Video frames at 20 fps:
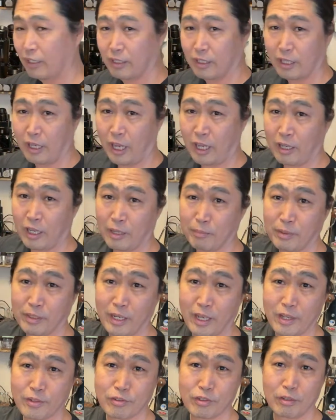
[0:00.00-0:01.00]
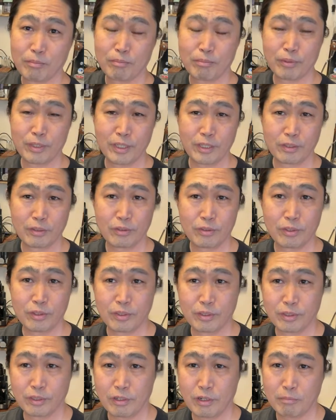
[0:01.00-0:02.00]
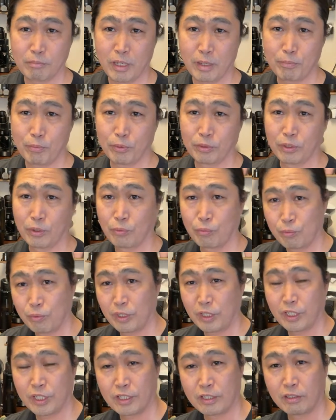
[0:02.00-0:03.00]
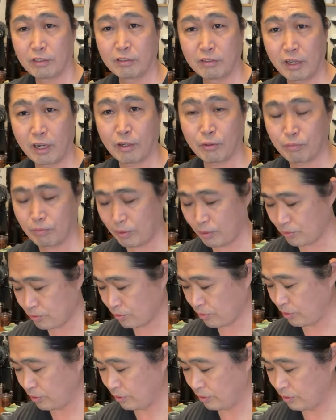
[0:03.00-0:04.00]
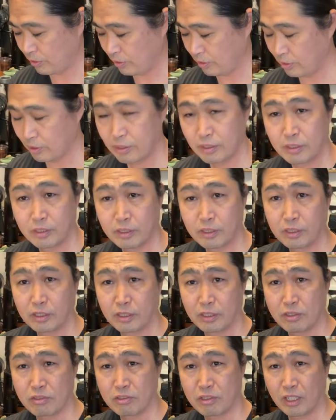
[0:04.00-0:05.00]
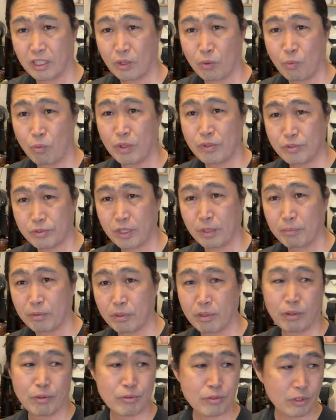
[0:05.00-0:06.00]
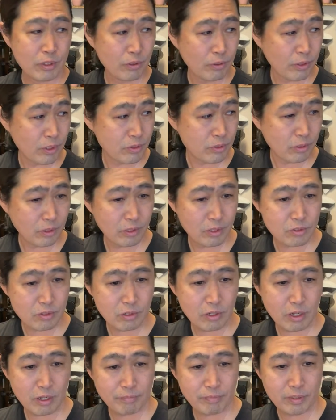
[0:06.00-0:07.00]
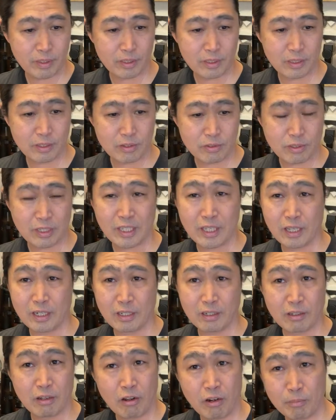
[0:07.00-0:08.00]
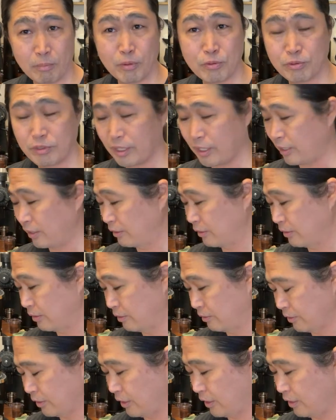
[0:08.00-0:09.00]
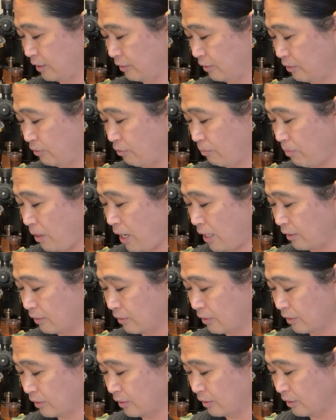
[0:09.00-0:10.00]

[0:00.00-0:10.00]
I, have been asking Brent to come up with a really good dark roast. He's getting one step closer. Okay, so this coffee is getting almost there. Okay, Neapolitan.